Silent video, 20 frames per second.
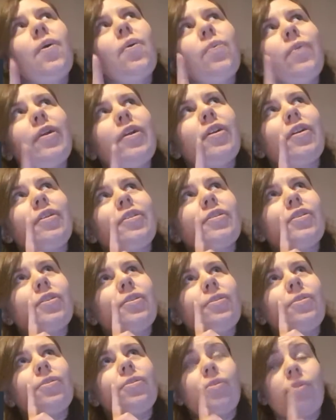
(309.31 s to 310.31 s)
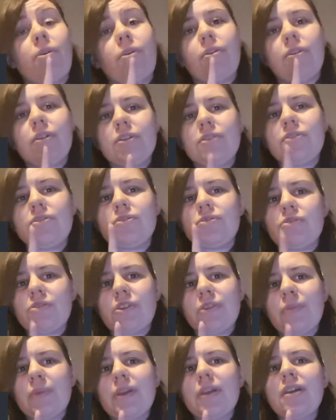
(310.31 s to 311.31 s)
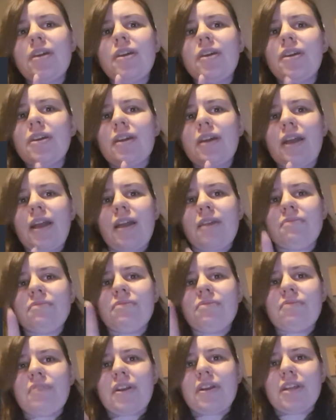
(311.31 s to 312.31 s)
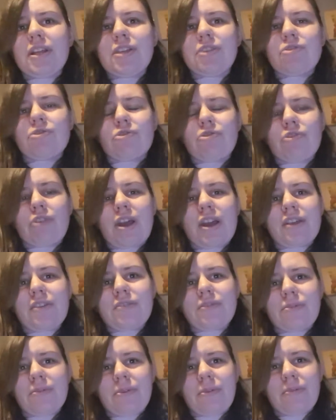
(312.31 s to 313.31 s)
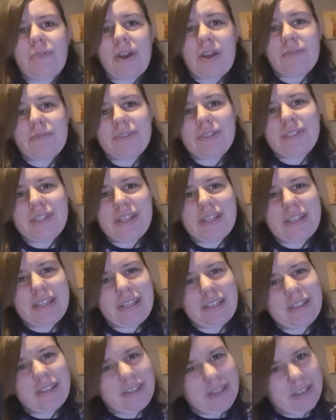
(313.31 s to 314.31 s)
where the girl is dreaming and Freddy drags her around the ceiling.